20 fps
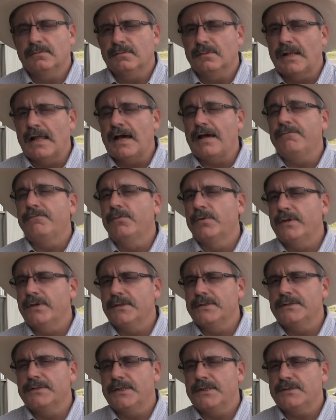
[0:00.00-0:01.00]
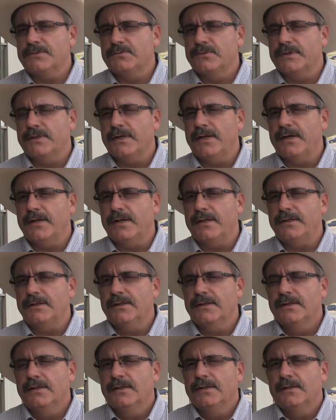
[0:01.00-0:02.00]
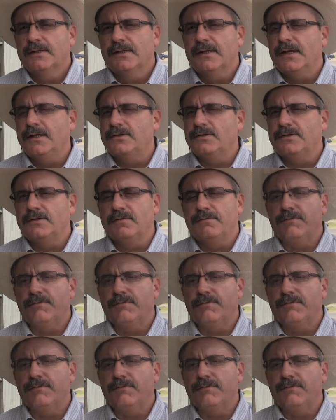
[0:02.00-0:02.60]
life wouldn't exist without it. It's the